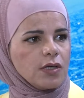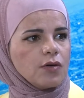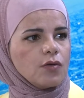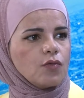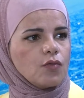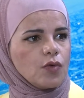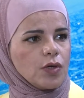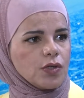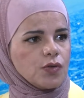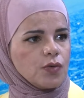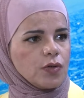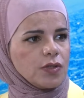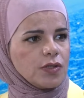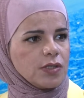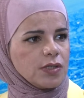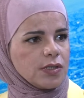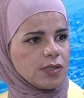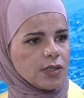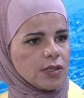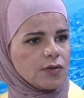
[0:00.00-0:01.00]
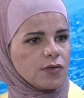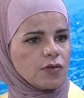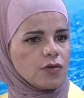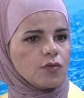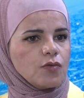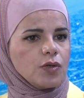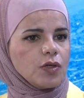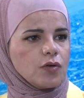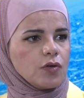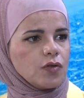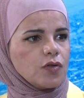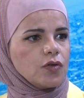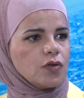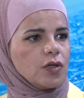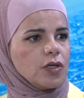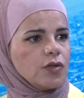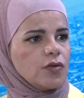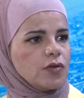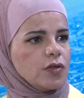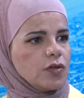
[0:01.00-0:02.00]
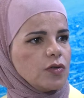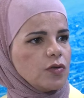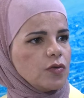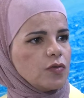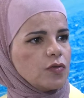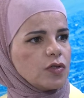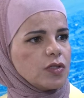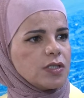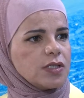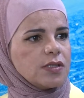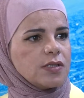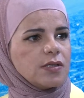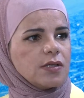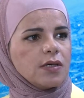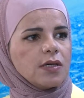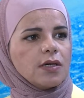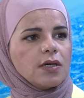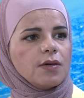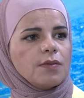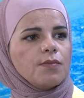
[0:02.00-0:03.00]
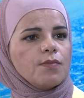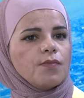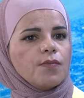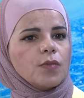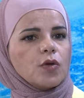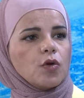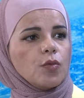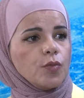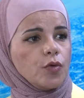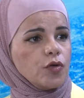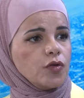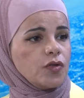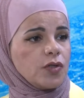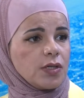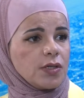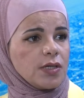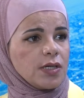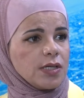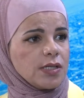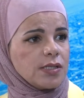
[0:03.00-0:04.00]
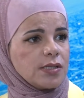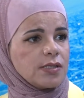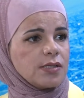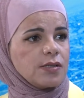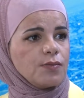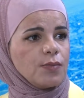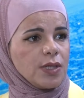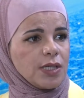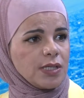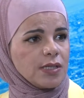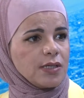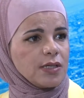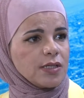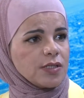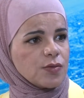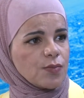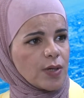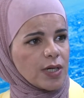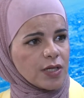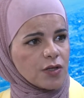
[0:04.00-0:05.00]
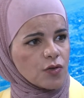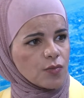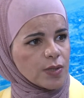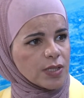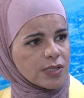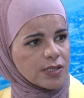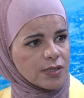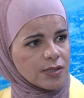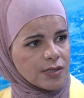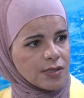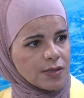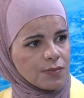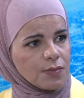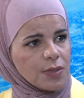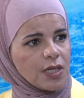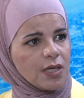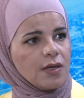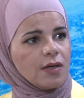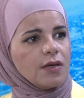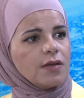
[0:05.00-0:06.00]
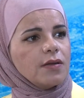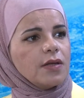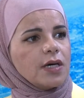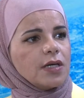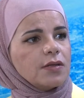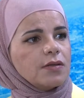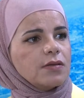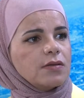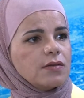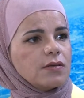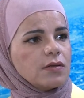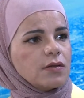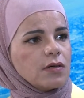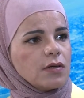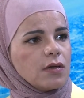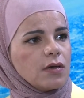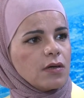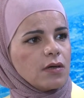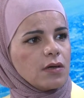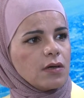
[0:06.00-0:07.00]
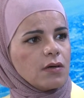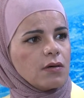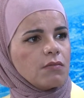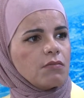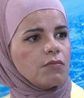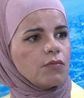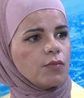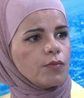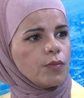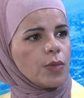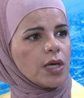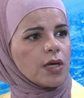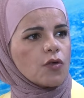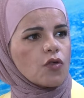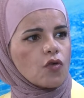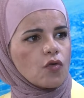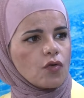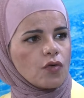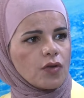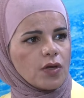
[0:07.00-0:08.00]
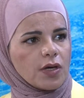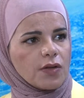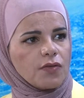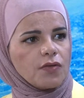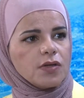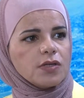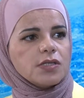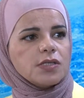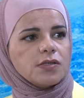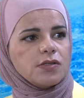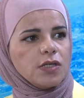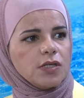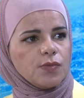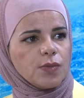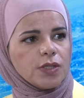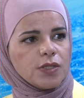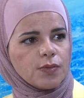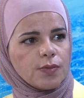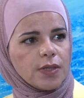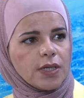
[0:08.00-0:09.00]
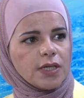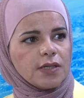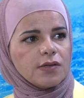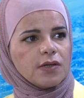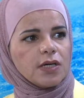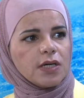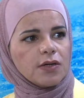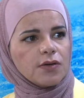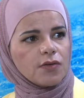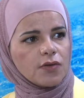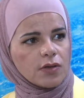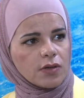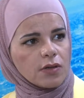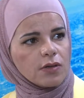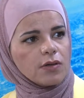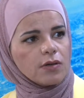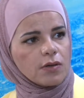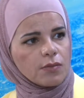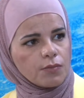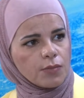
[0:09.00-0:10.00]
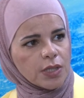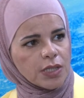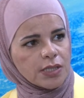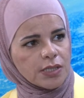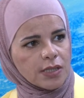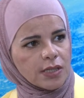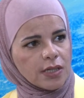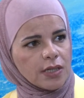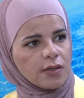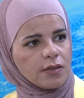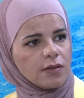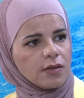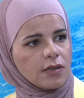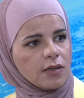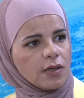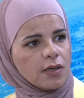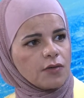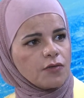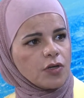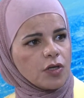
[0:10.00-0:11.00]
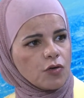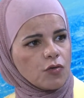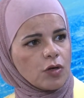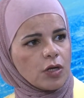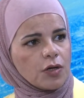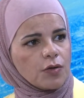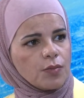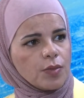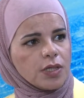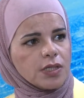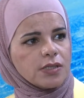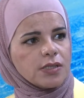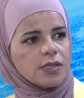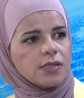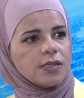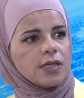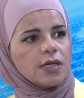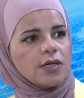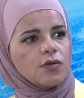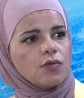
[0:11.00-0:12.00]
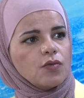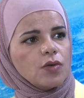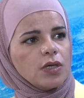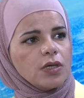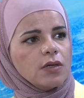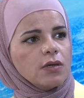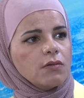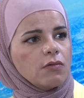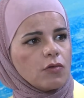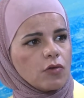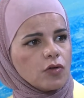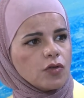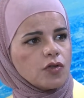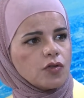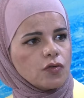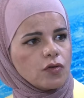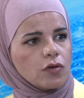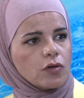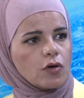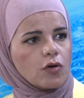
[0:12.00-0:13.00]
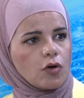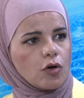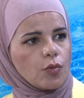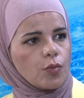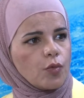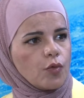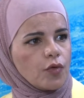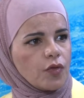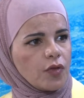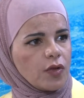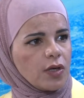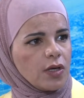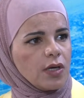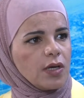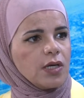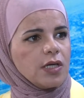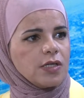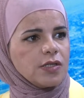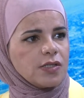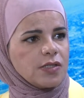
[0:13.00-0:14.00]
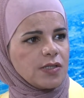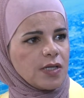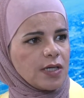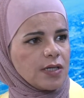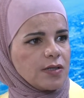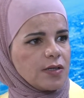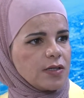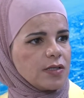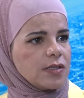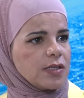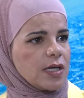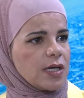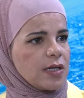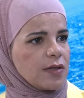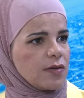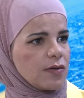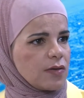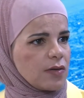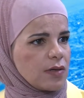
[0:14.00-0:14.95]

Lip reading: wastewater sector, we also introduced computerized maintenance management system that make sure that these treatment plants are maintained in a regular basis, and we also cope with the standards and